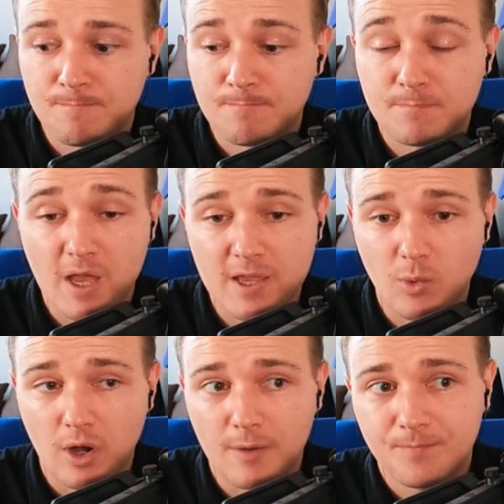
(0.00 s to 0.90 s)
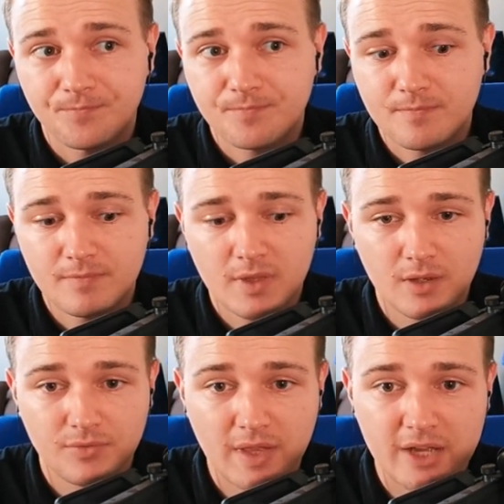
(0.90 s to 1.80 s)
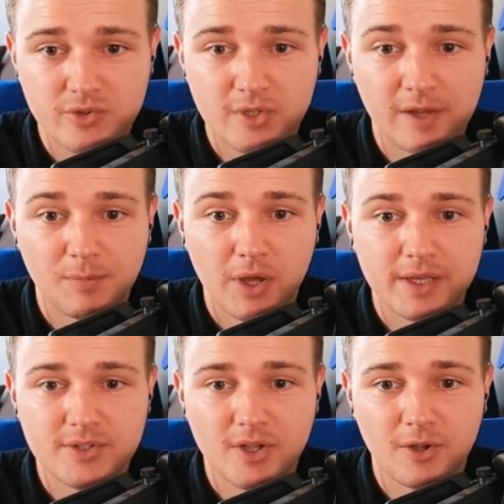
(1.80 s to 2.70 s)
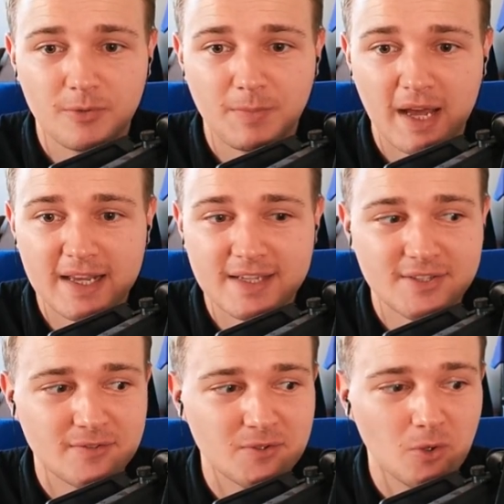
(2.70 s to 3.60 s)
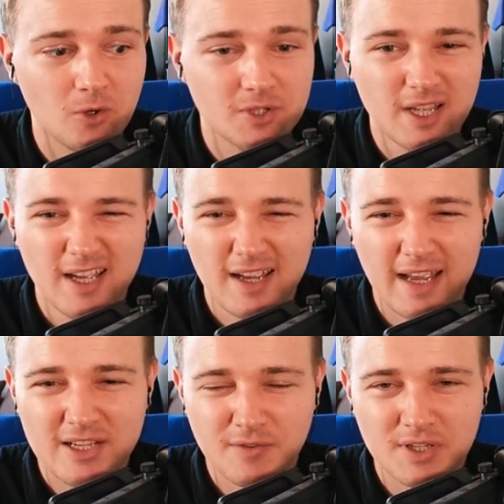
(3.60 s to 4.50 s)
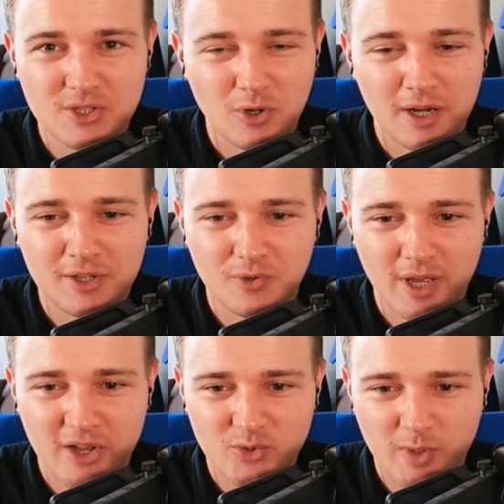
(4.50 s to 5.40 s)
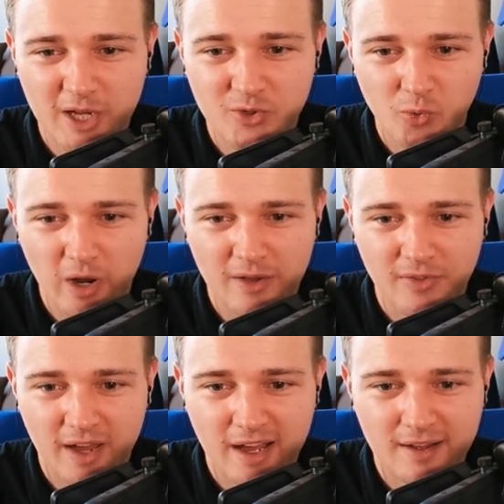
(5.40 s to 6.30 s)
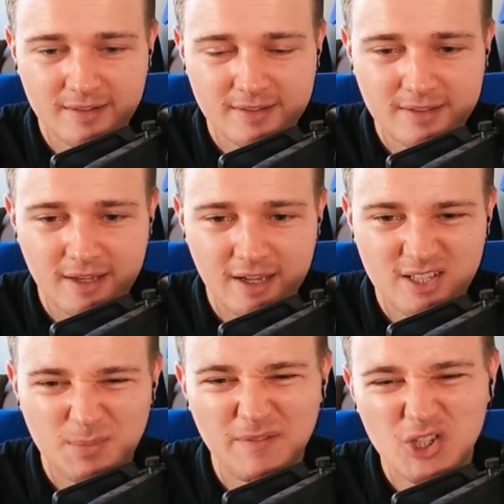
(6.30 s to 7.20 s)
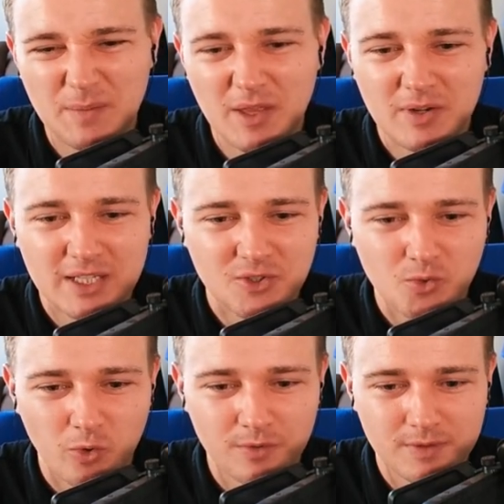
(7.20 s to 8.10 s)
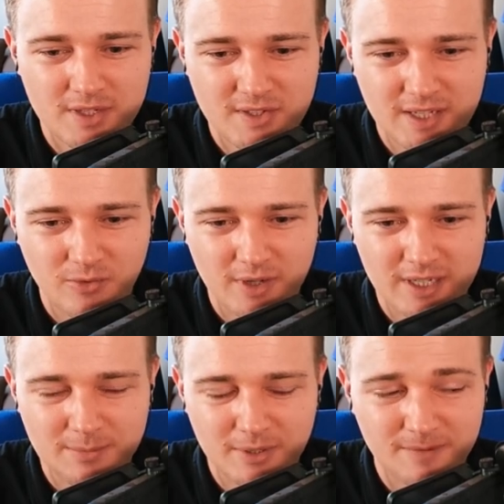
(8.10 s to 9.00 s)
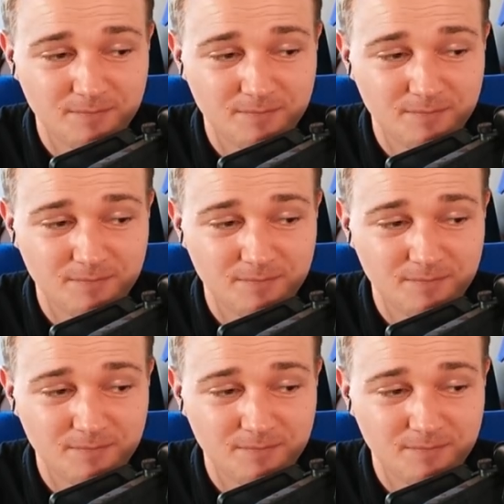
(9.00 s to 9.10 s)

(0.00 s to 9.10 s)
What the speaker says: there you are. That is just there to play. So Palace have scored. It's obviously so likely Newcastle will get a draw out of that. It's a bit of a shame they need to draw, isn't it, really? But